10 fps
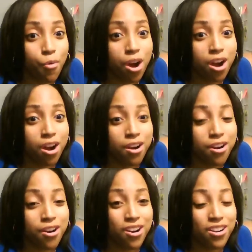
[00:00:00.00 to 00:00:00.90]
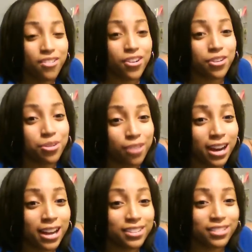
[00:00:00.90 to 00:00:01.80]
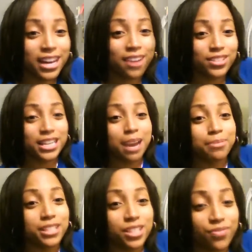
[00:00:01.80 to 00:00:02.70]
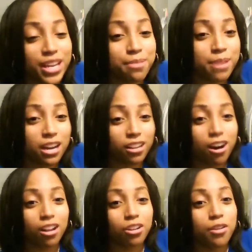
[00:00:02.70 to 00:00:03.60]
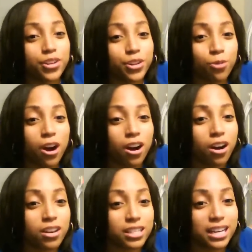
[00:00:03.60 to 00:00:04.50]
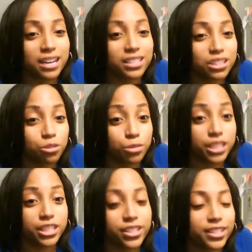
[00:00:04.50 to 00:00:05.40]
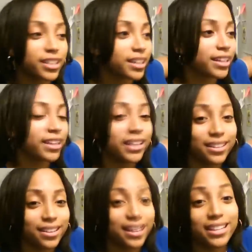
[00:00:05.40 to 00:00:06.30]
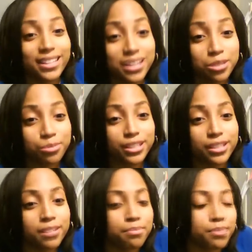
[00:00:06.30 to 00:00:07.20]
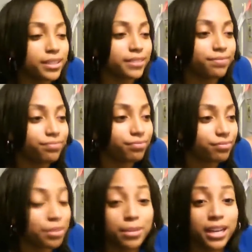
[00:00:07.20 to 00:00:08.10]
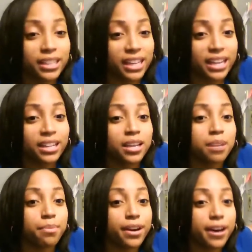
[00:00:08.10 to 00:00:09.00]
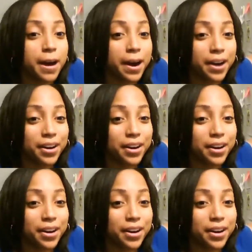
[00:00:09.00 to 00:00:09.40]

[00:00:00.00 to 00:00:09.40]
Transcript: whoa, why do you have a Japanese female all over your wall? Sounds a little weird. And it is weird, but I'm not gay. But,